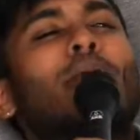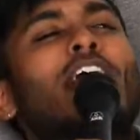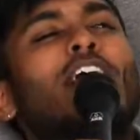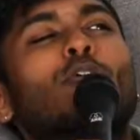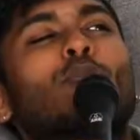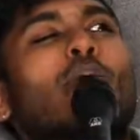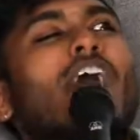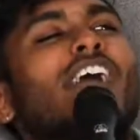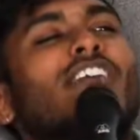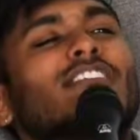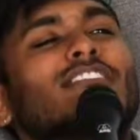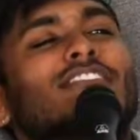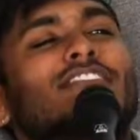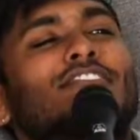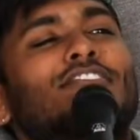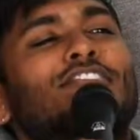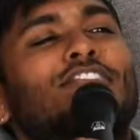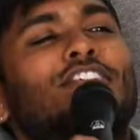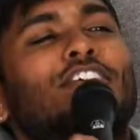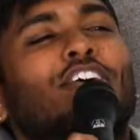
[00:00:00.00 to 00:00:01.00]
my
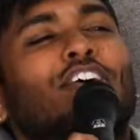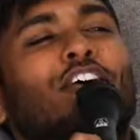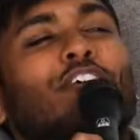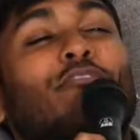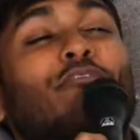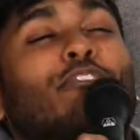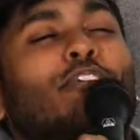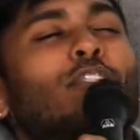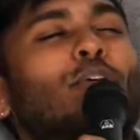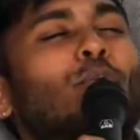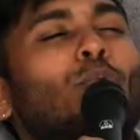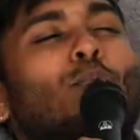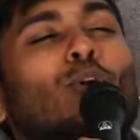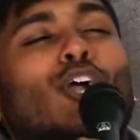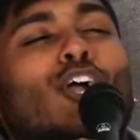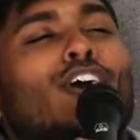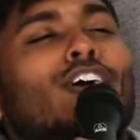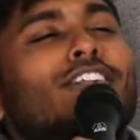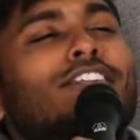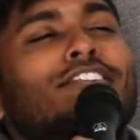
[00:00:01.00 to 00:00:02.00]
welts for the
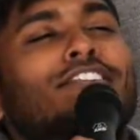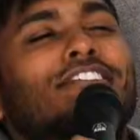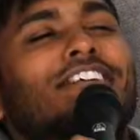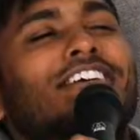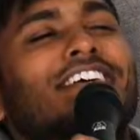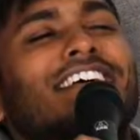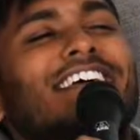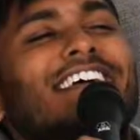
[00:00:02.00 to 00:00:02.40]
world.